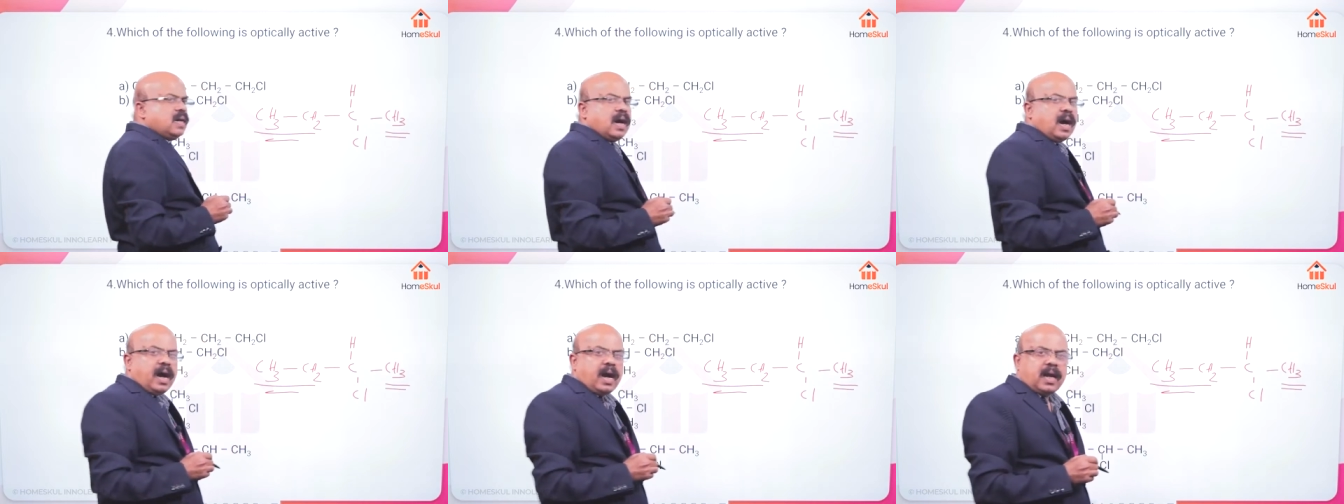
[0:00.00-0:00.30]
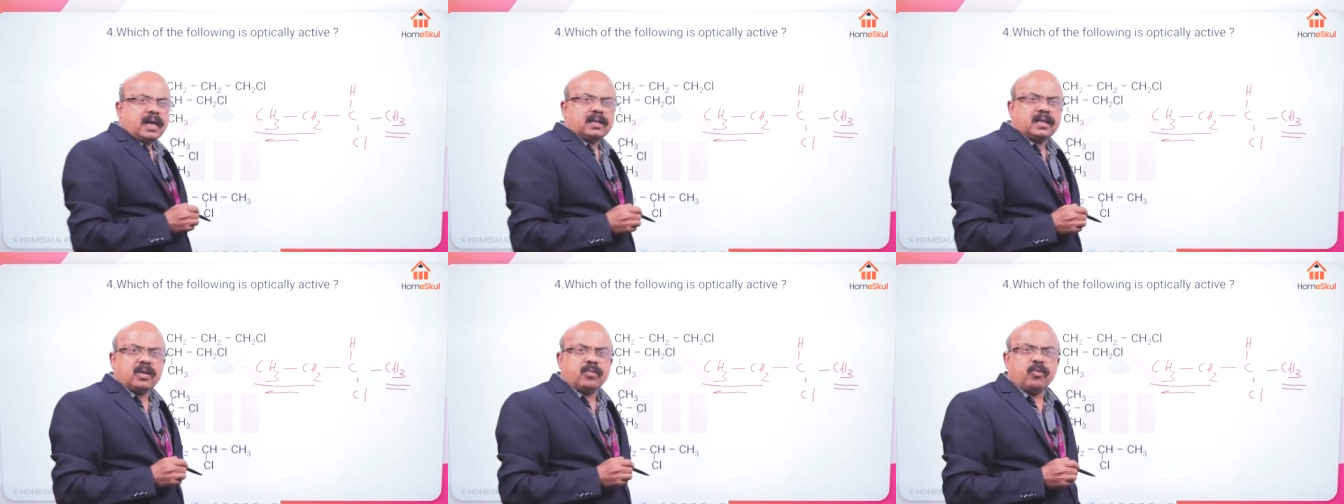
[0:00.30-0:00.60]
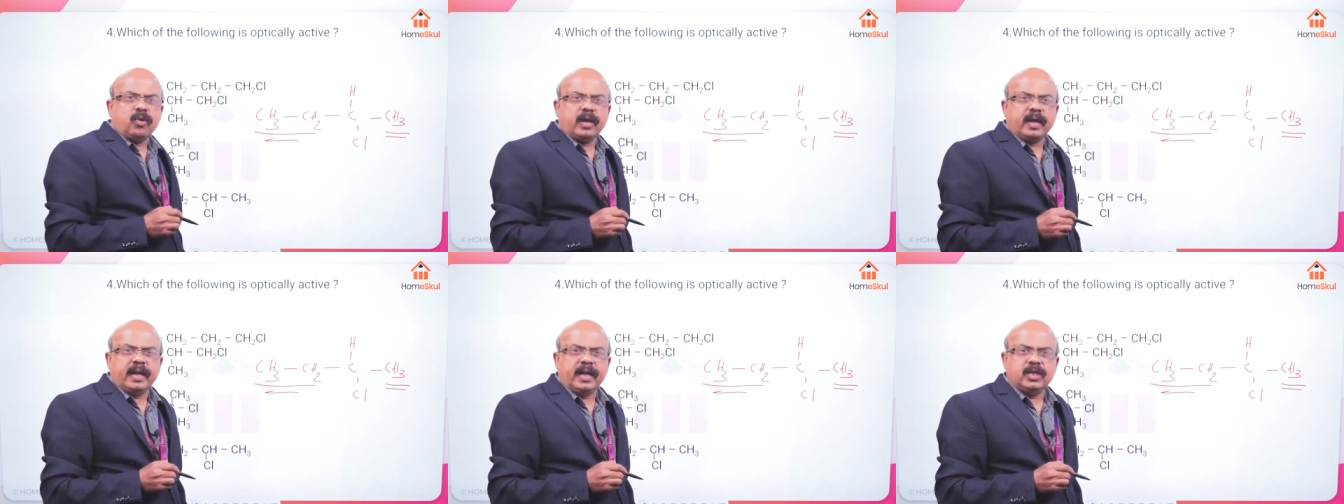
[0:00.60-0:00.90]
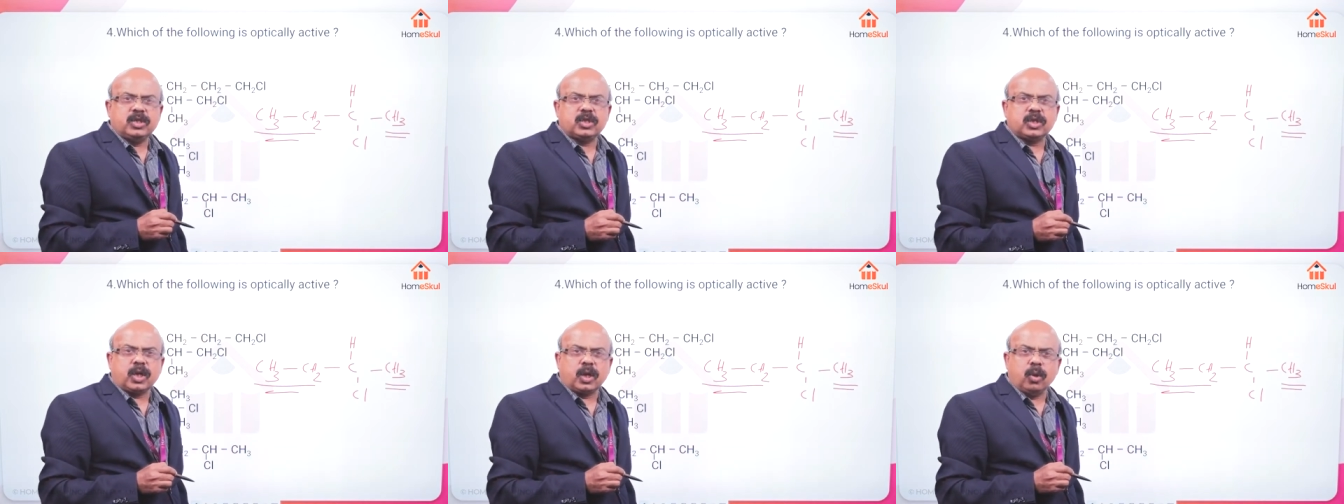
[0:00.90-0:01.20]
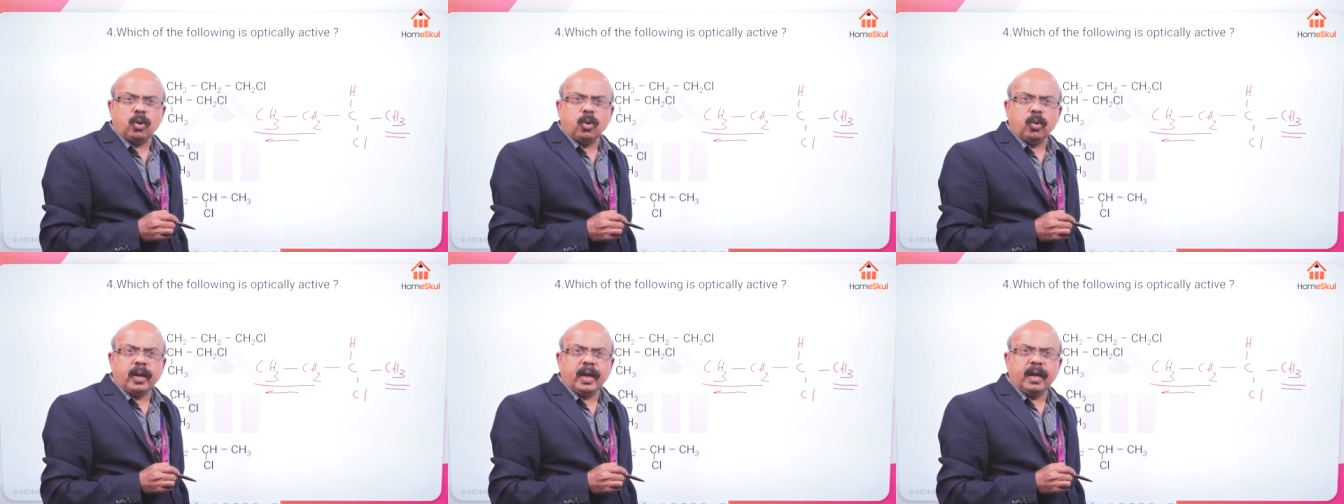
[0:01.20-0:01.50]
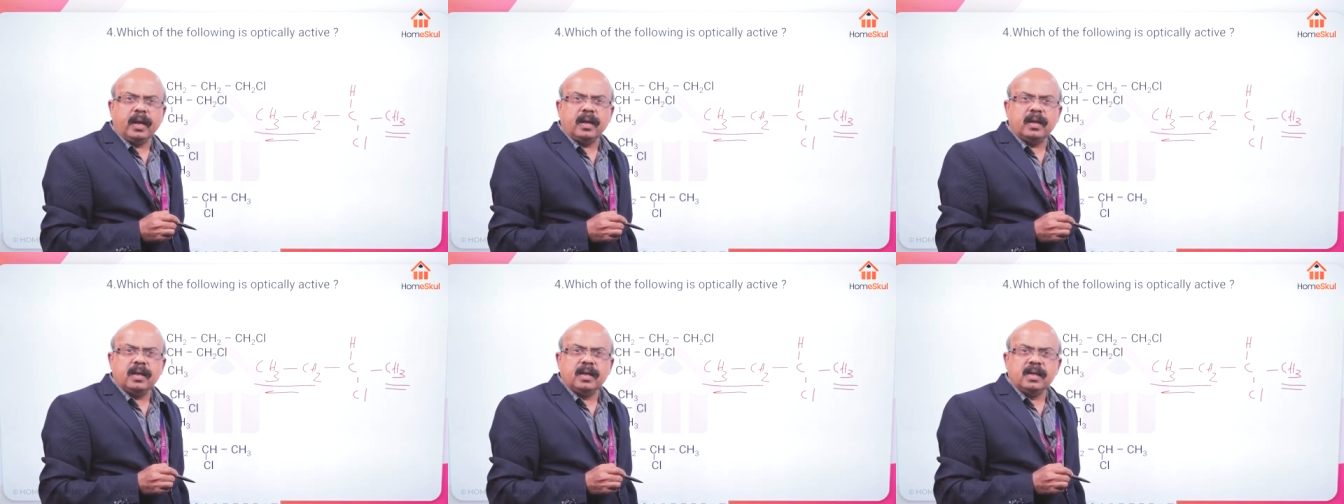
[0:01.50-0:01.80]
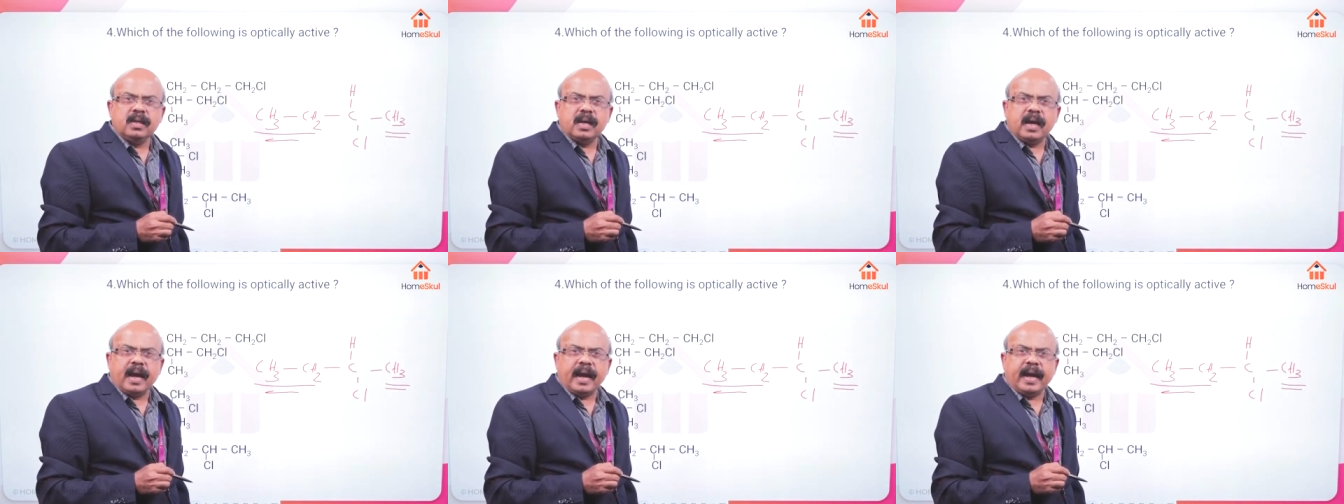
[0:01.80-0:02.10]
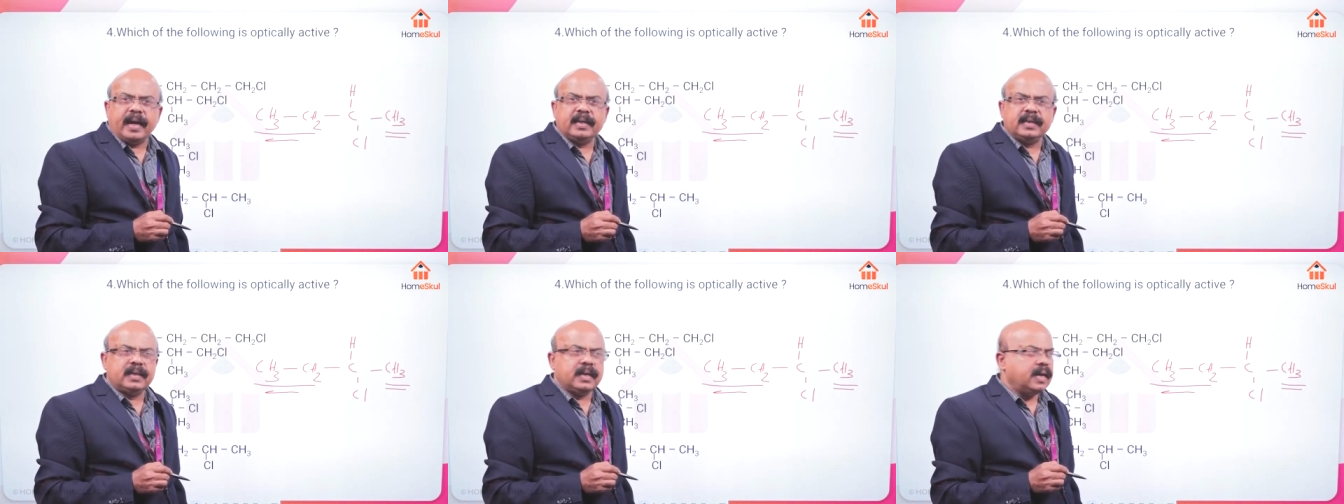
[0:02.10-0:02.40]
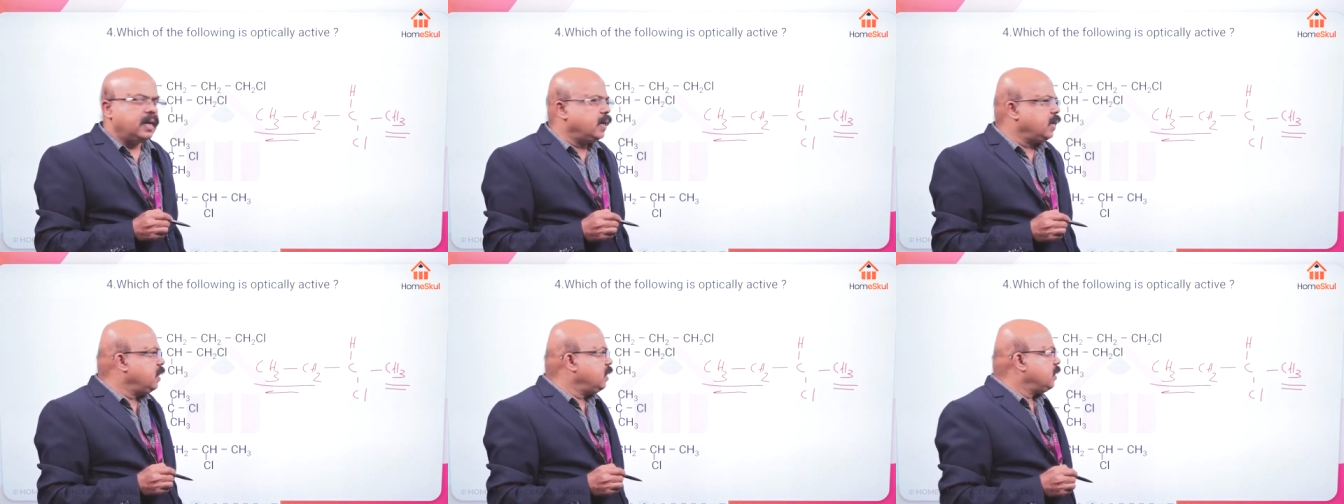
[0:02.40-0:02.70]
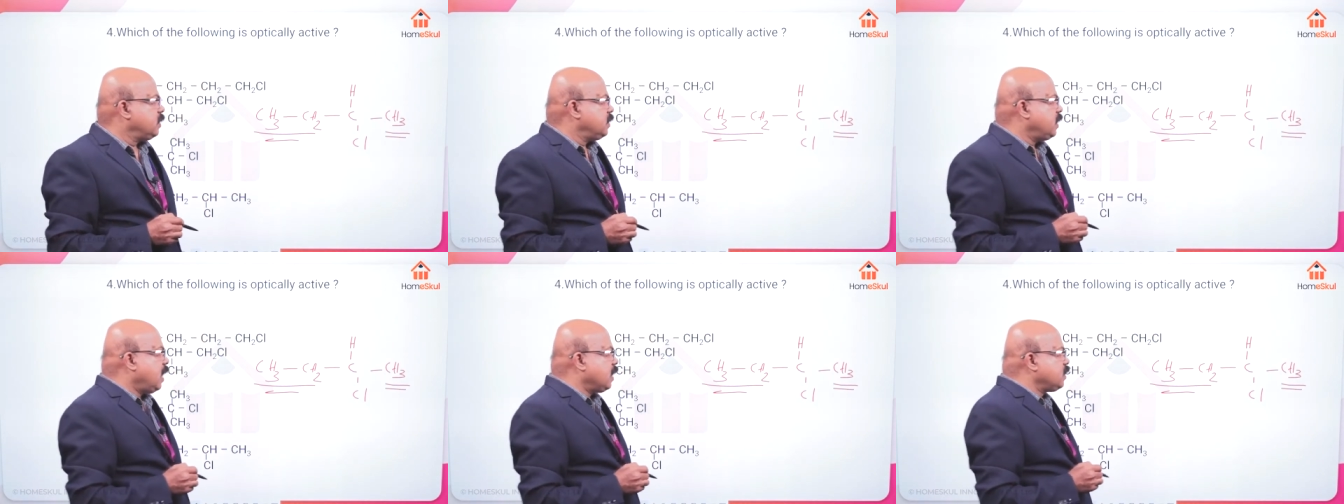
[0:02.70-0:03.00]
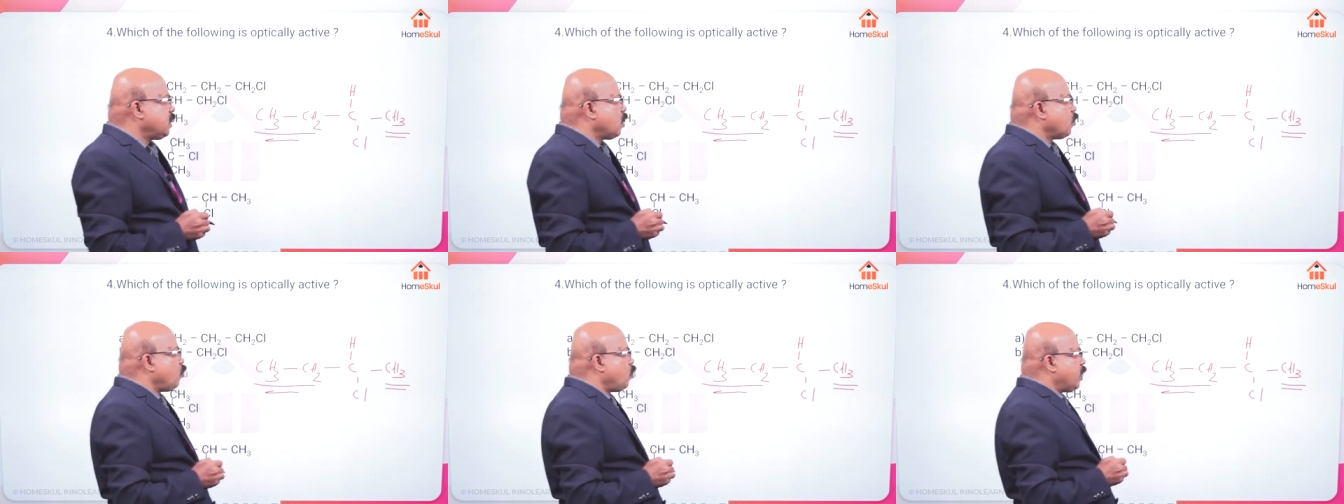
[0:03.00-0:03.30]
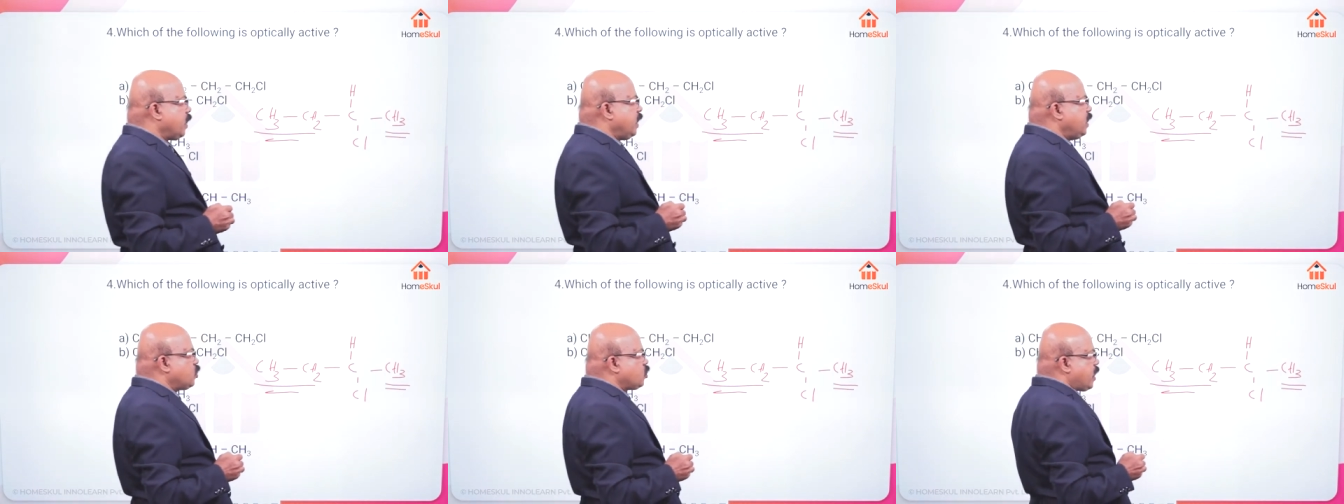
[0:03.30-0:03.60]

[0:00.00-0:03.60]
another one is chlorine, and other one is